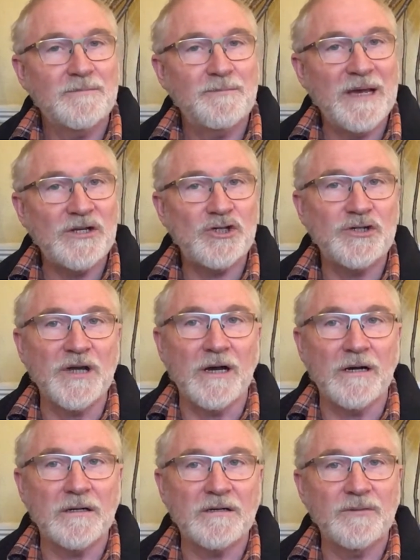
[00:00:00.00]
pitch
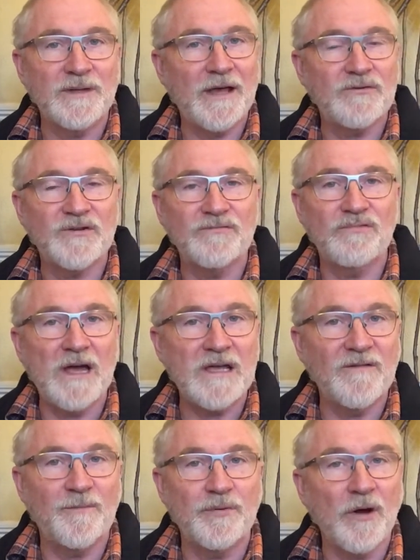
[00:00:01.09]
dark, without a ray
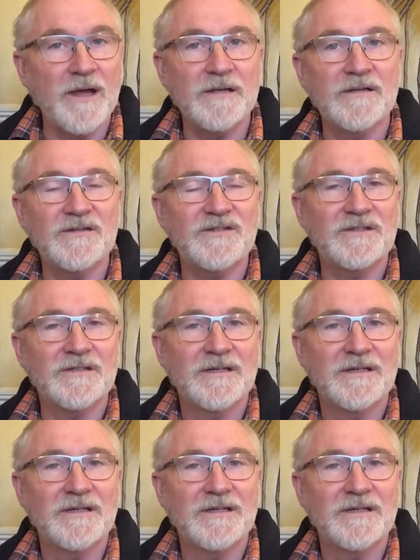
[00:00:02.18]
of brightness?